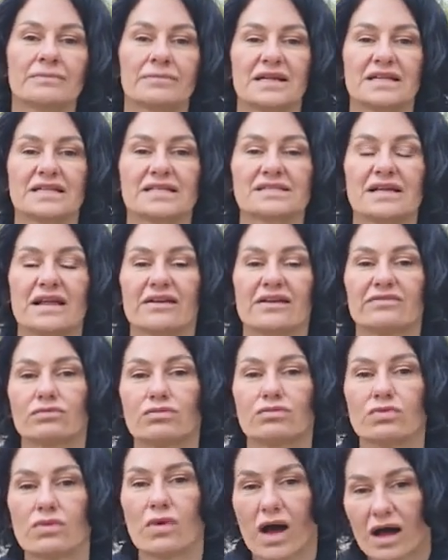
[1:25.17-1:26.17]
But instead of
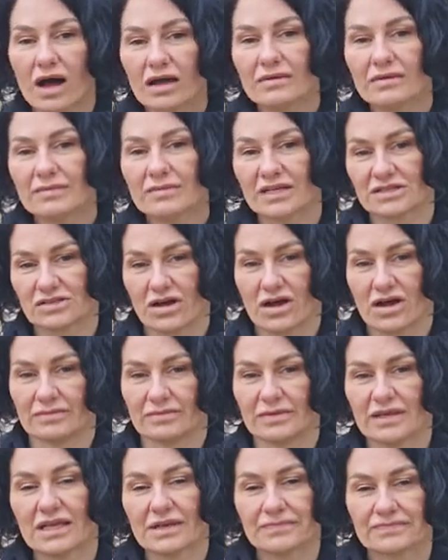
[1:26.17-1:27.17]
welcoming
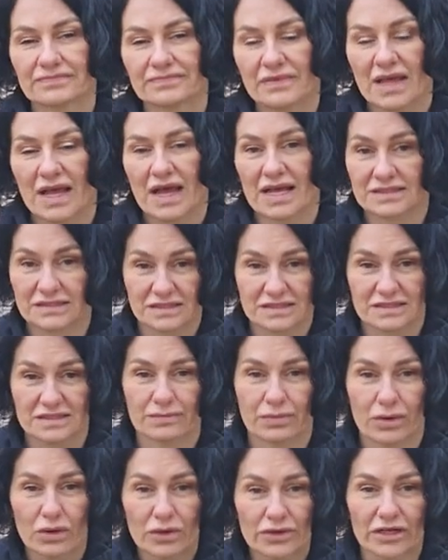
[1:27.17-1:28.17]
Tommy, as a
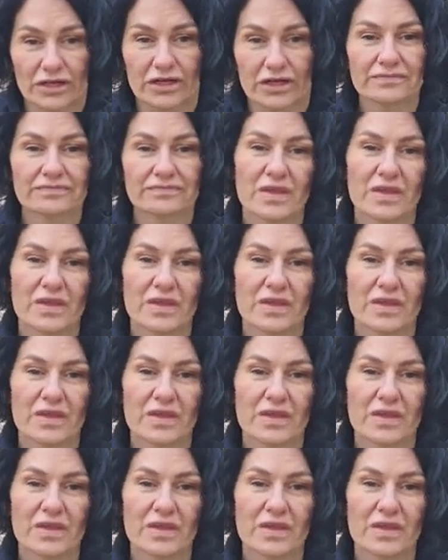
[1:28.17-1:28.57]
supporter.